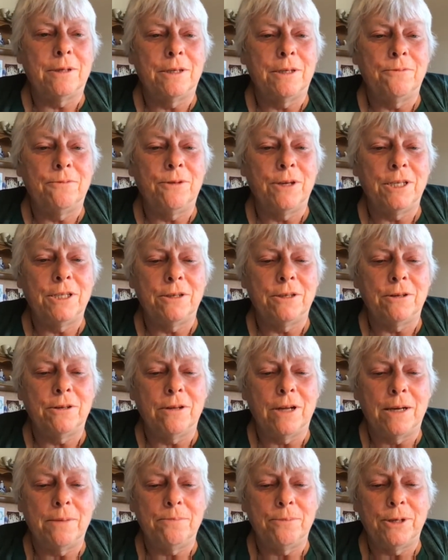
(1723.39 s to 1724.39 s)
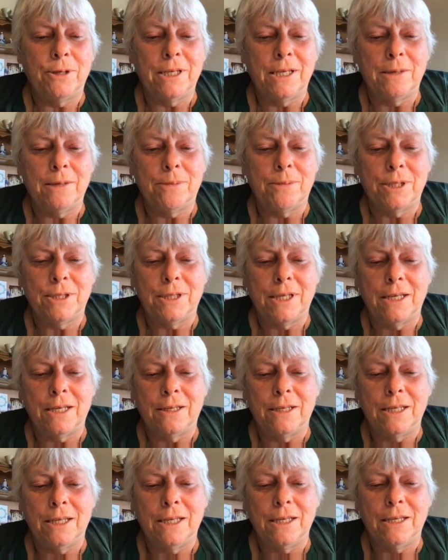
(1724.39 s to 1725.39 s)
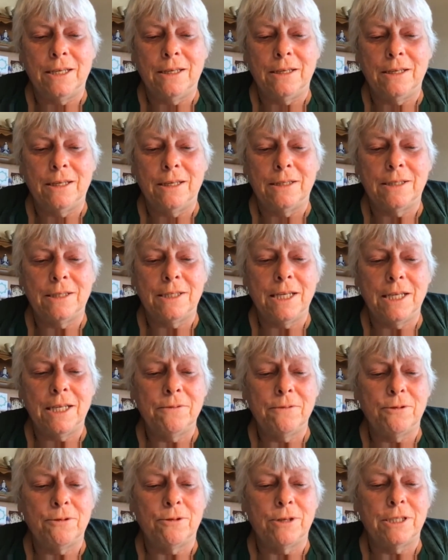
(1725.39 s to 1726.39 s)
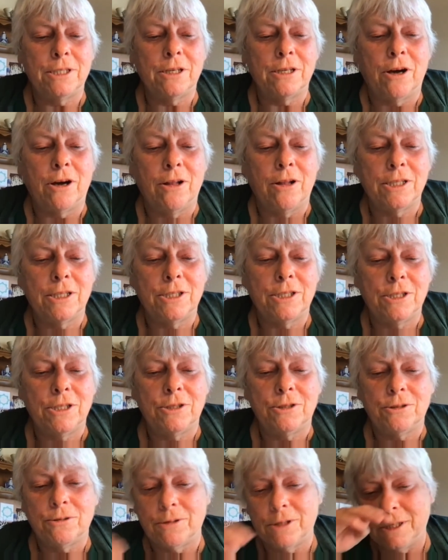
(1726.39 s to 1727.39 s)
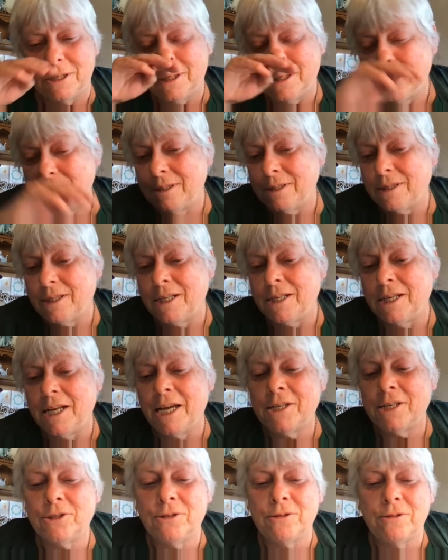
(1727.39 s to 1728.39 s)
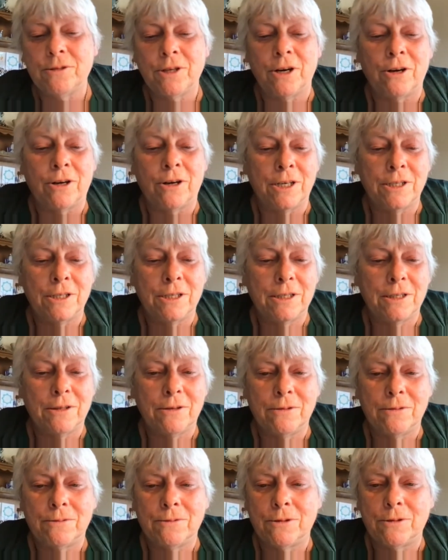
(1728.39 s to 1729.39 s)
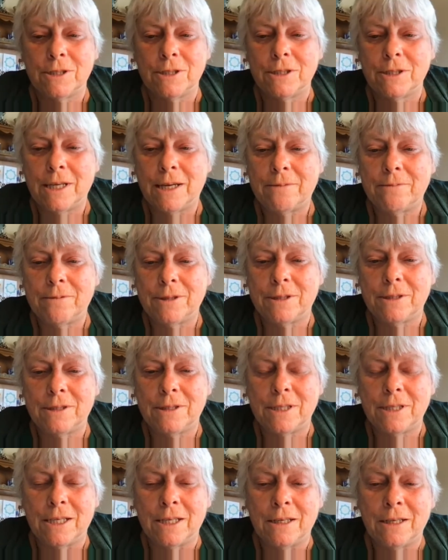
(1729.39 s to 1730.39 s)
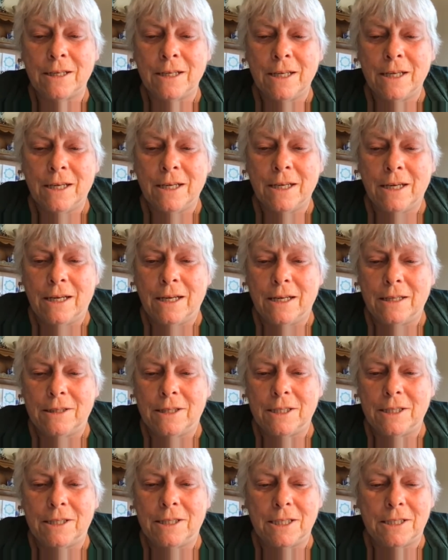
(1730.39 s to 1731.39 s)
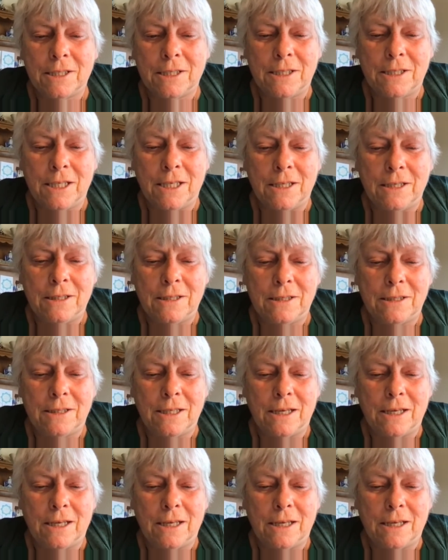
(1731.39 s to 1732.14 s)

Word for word: conventional upbringing, but then he, instead of going to college, he joined the National Guard, though, of course, that was the the 60s.